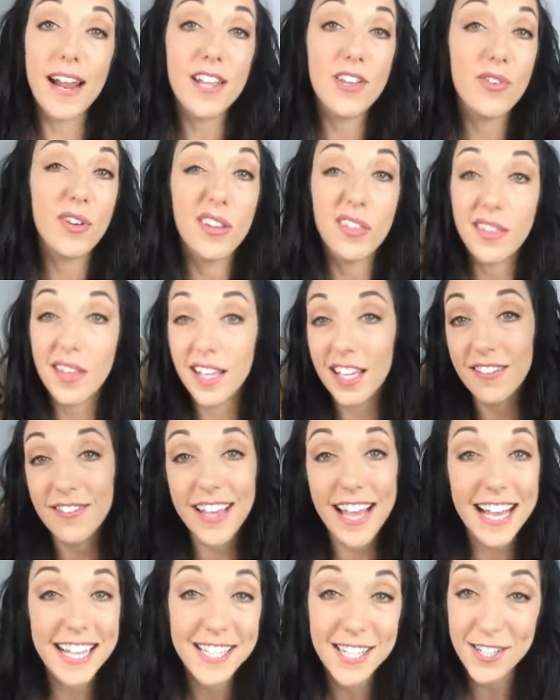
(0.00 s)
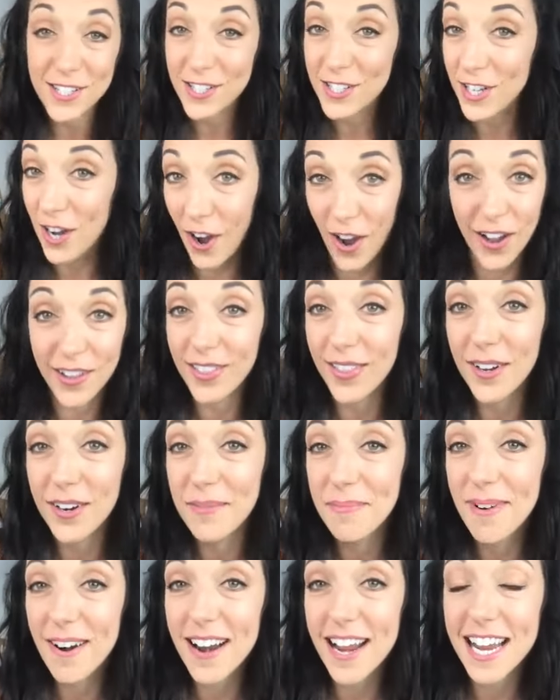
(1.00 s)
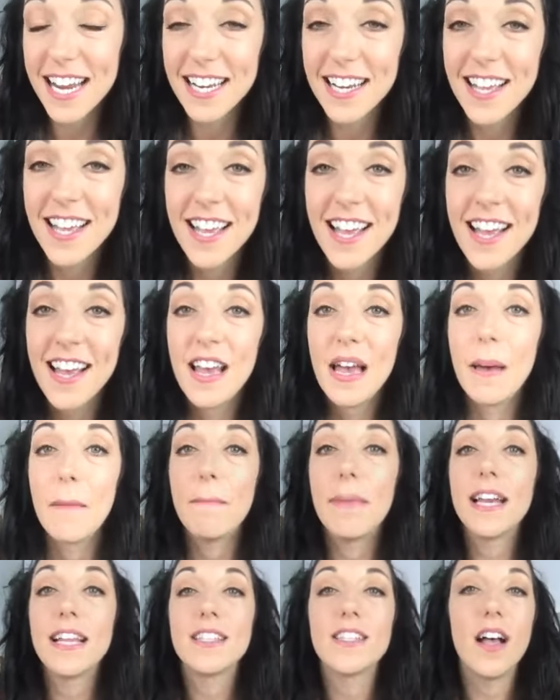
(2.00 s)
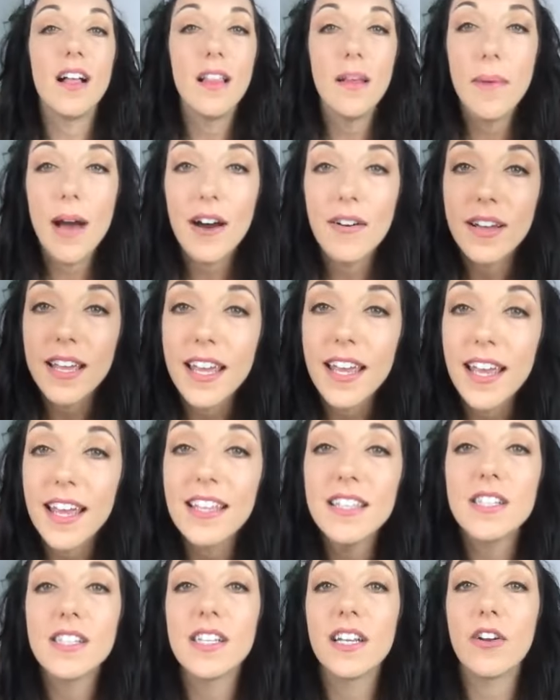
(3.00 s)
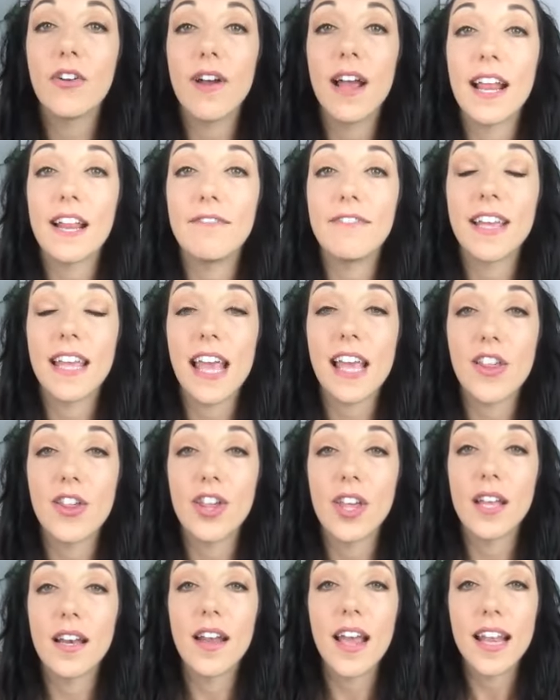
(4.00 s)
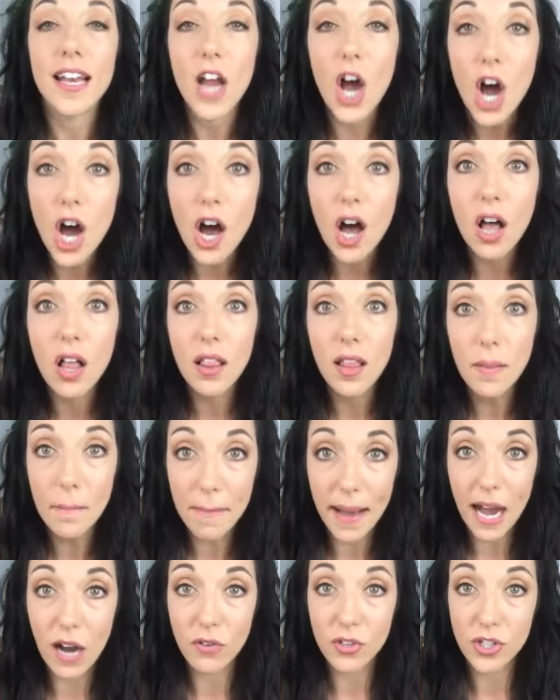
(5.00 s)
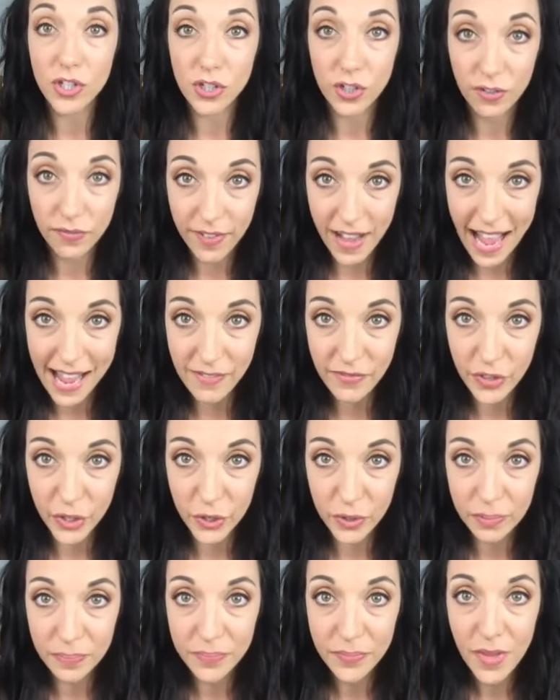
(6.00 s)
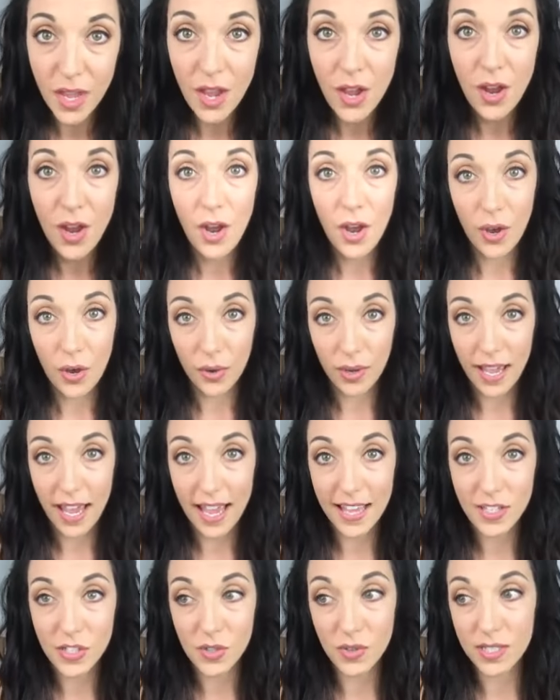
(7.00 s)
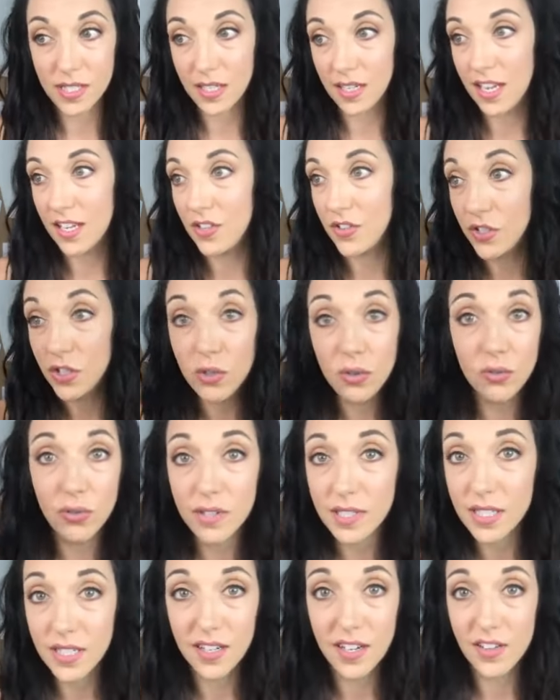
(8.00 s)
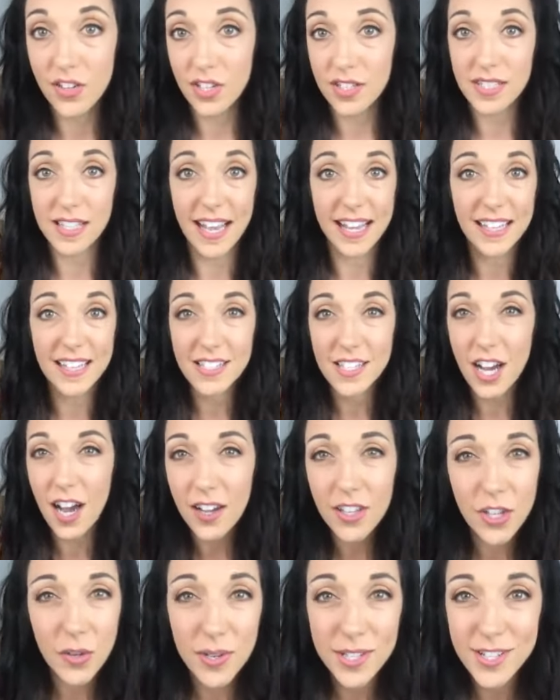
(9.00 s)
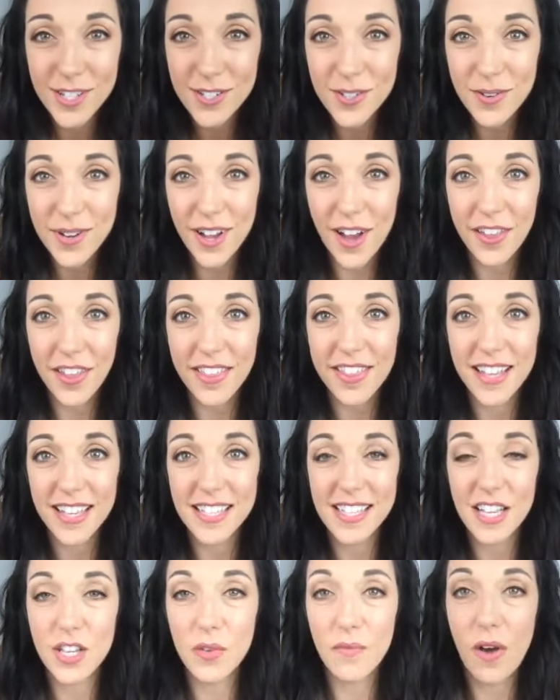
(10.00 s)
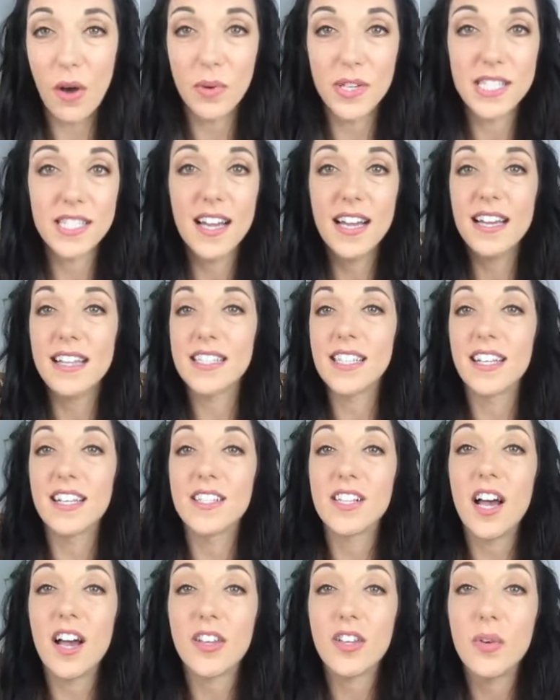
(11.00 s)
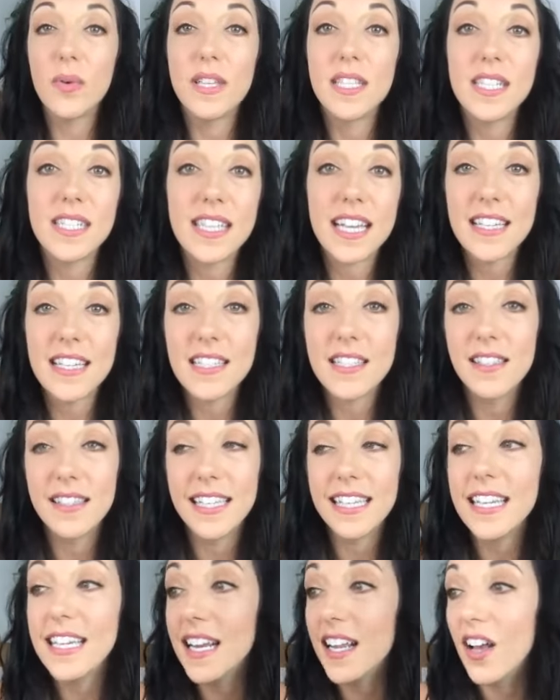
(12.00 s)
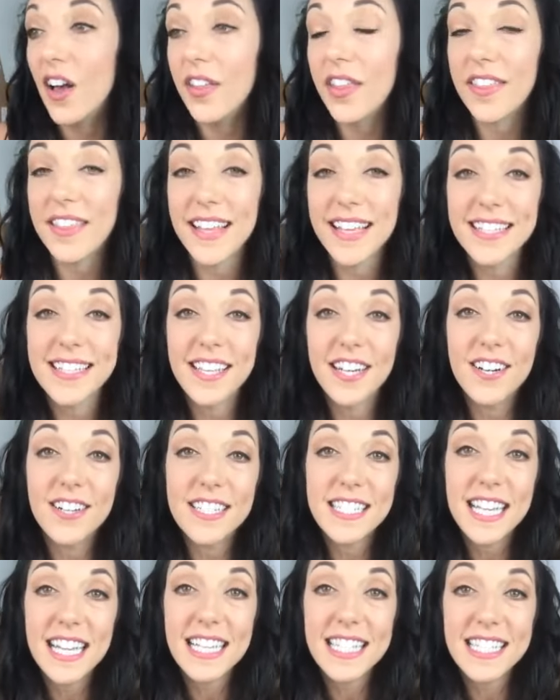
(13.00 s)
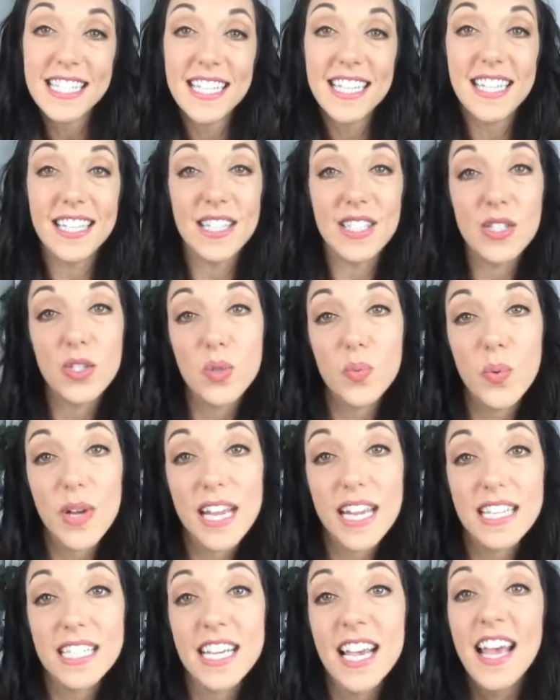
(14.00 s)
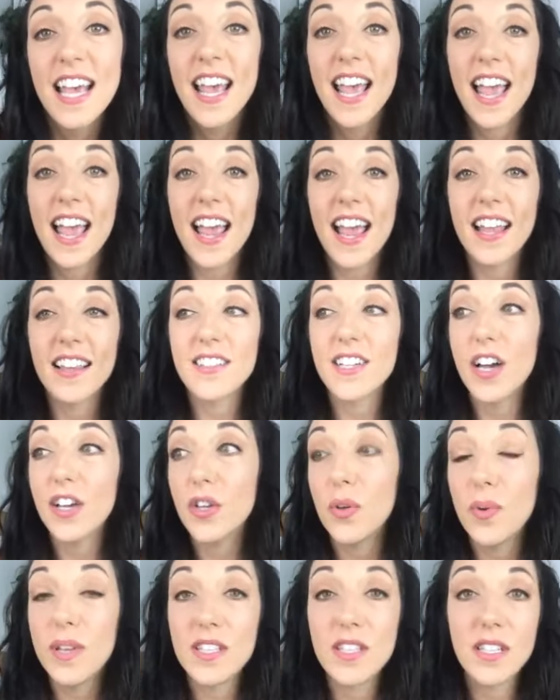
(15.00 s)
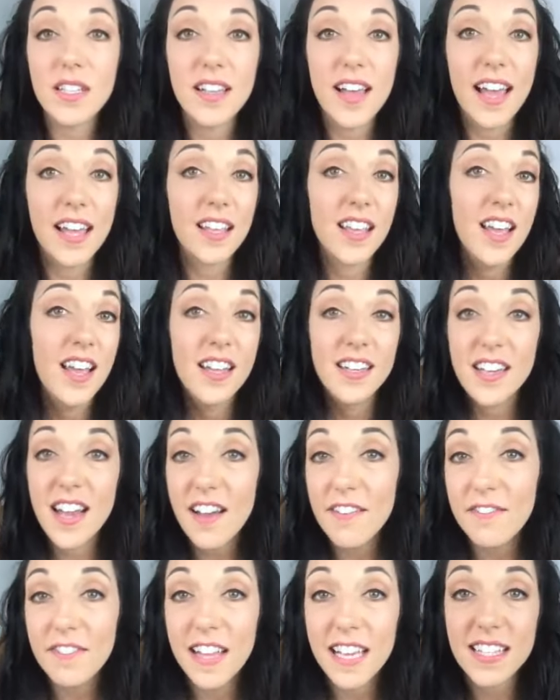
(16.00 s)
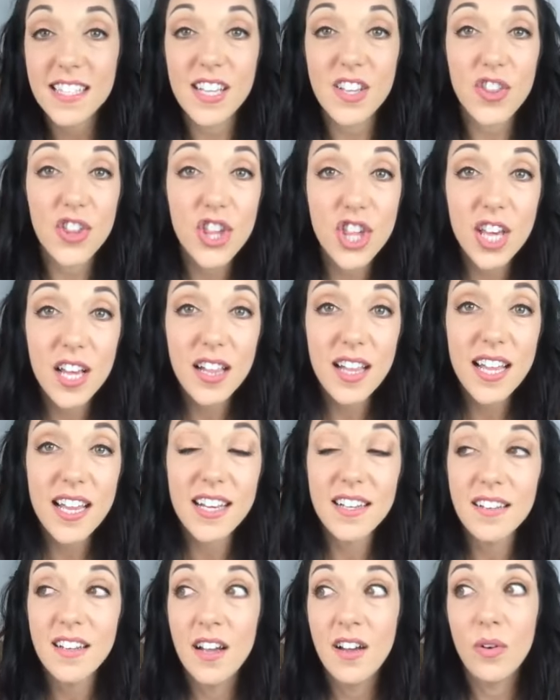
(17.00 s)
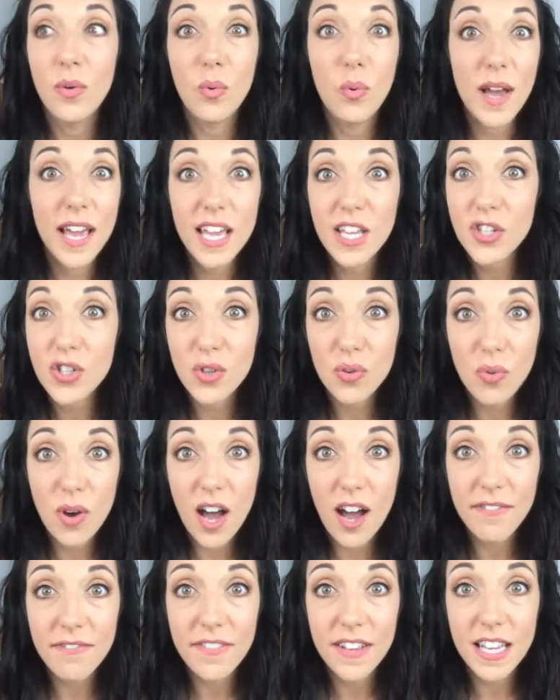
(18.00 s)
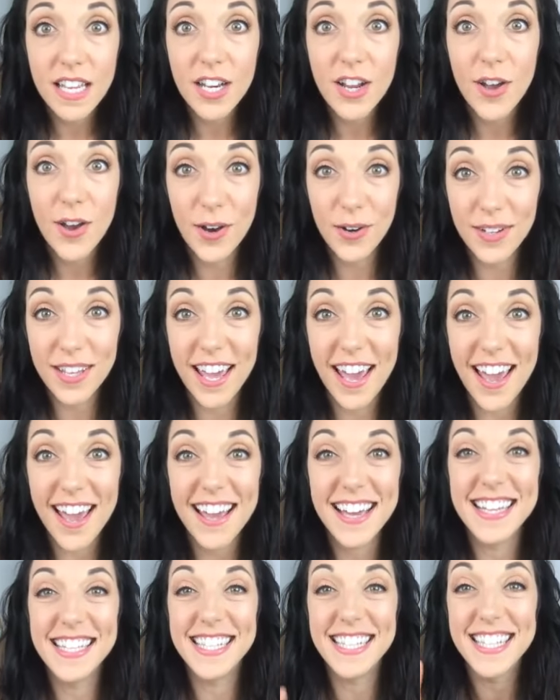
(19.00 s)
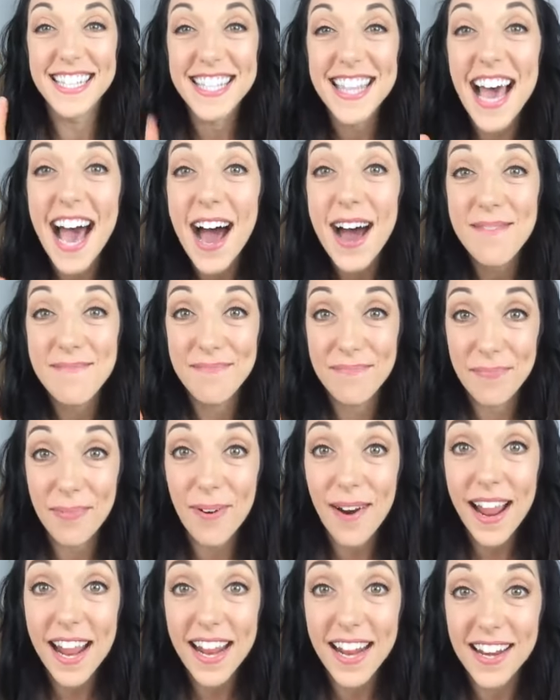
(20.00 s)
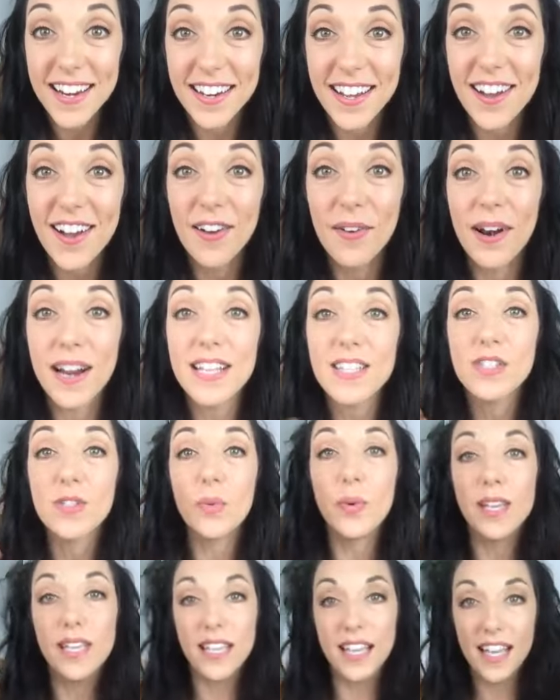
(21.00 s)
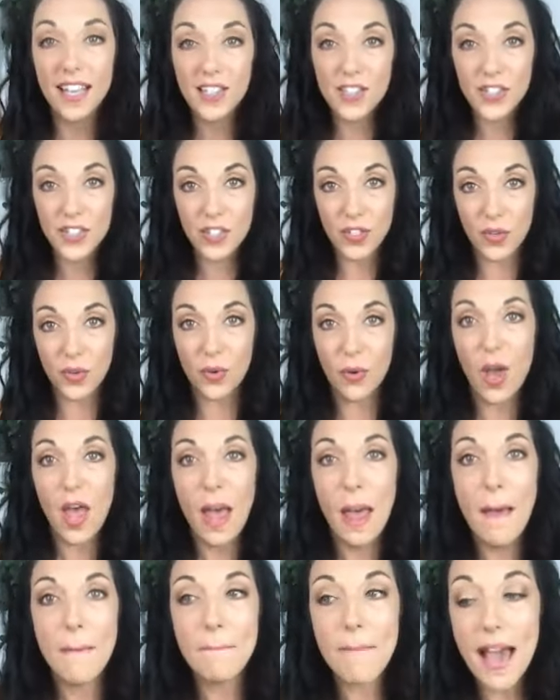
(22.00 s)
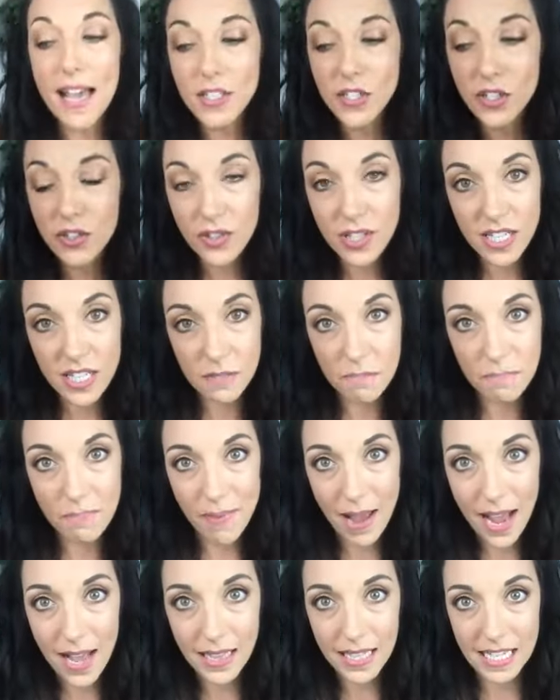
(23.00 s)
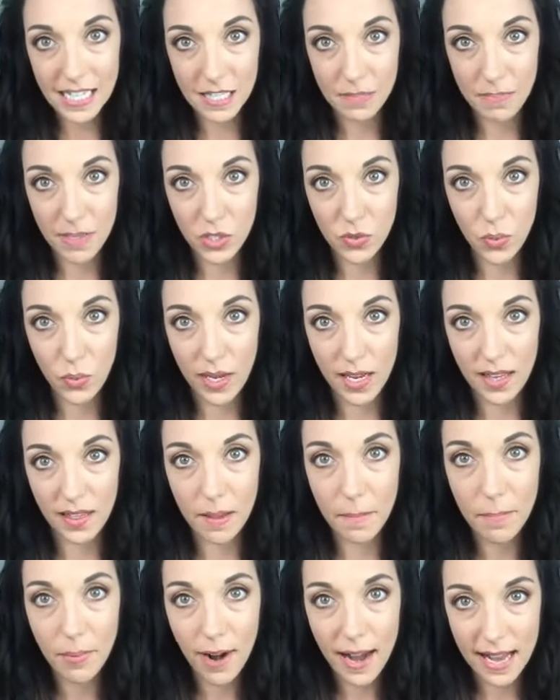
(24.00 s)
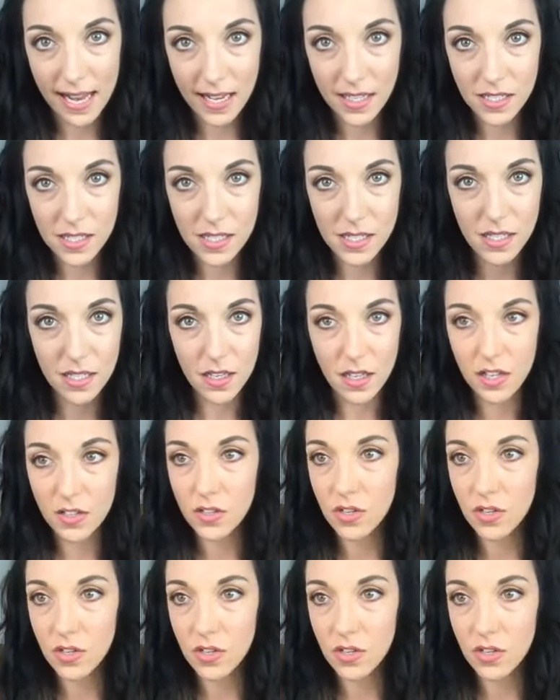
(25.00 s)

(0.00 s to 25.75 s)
you can think of it as a toddler brain, but it's all about instant gratification and all about survival. Okay, so it's gonna just like talk you into doing all the things that you've always done. It's gonna talk you into eating all the things that are tasty and sweet, and talk you into like Netflix and chilling way too often. Okay, it's that brain, all right? So we get to master this balance between the brains, and